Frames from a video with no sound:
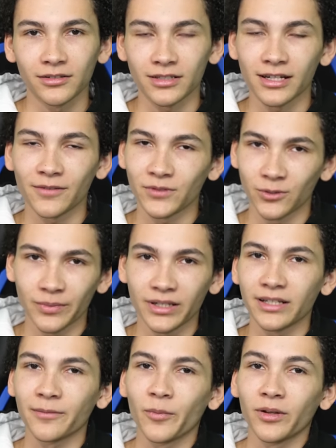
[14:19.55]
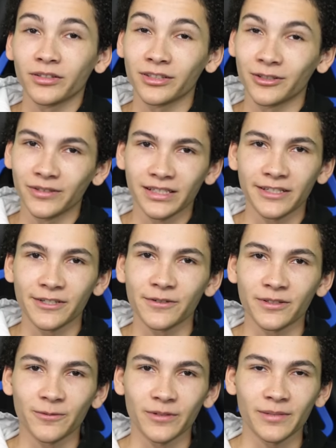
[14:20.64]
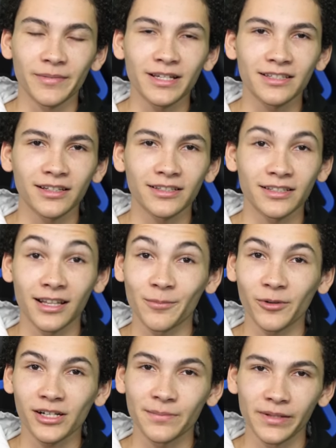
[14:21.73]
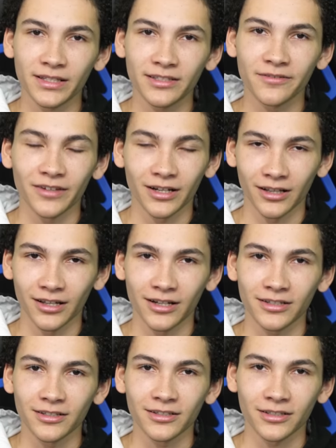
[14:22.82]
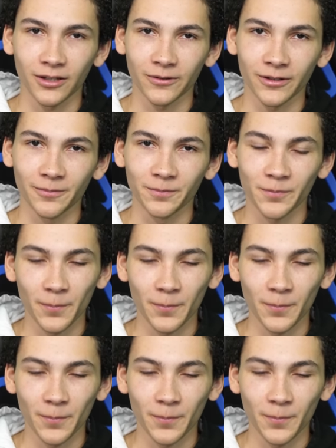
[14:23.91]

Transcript: just have so many little issues, which makes things a lot more expensive and a lot slower.